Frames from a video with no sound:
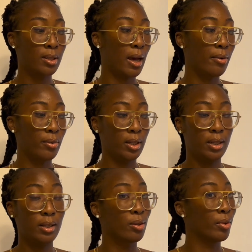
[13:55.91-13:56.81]
I really
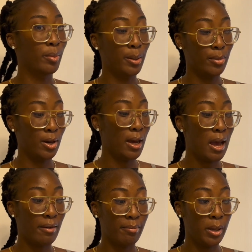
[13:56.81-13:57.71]
don't remember I
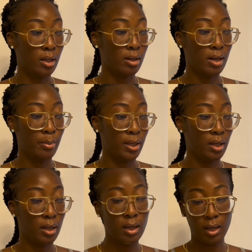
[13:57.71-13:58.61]
have mail coming